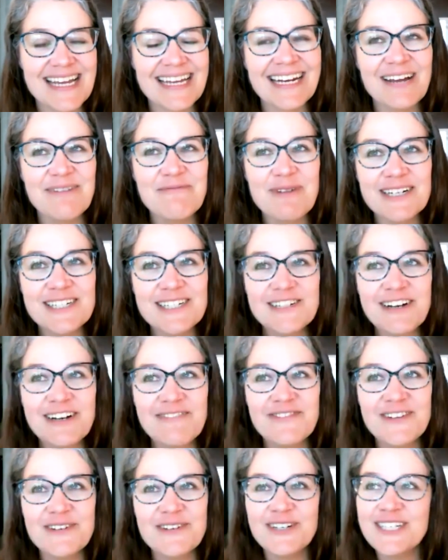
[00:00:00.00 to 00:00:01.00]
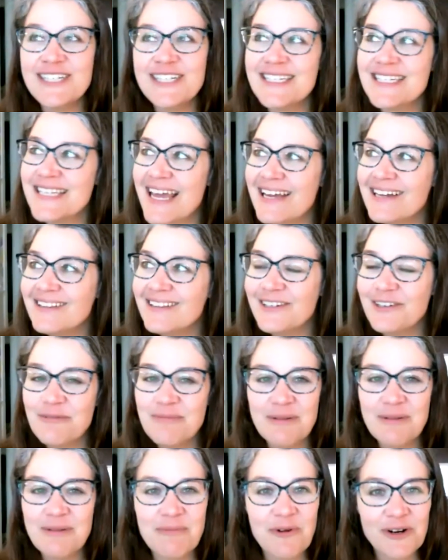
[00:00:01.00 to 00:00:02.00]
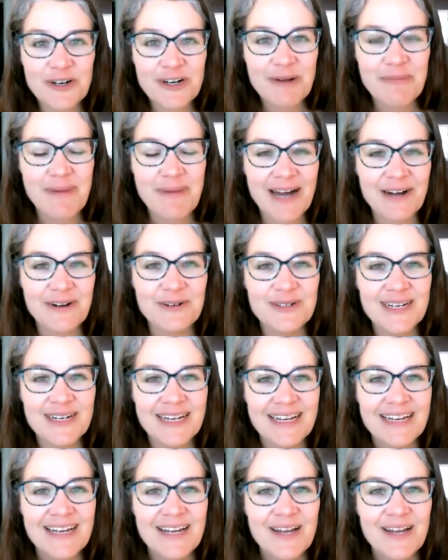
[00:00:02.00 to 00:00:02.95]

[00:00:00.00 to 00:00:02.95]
And I wonder if you could say a little bit more about